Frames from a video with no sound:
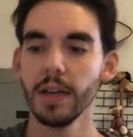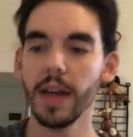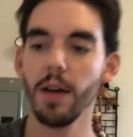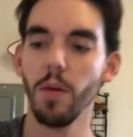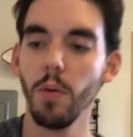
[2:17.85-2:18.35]

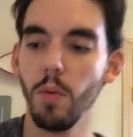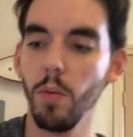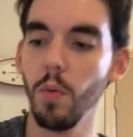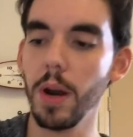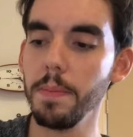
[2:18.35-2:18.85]
Now,
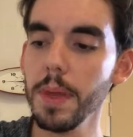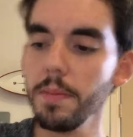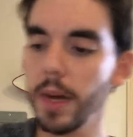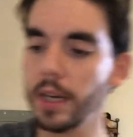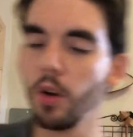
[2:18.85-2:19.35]
what I
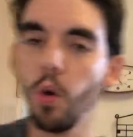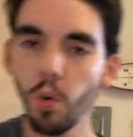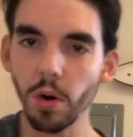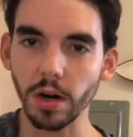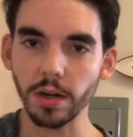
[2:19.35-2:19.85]
mean by
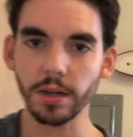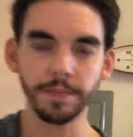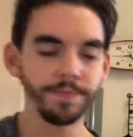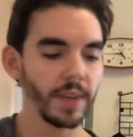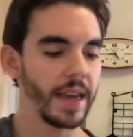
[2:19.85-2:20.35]
chord
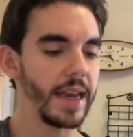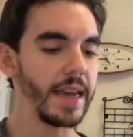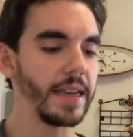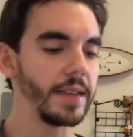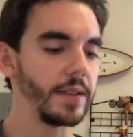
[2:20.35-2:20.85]

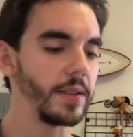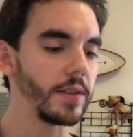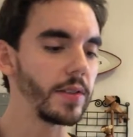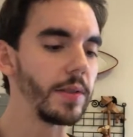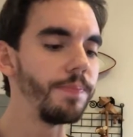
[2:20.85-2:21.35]

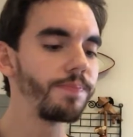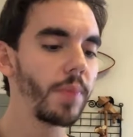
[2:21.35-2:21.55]
is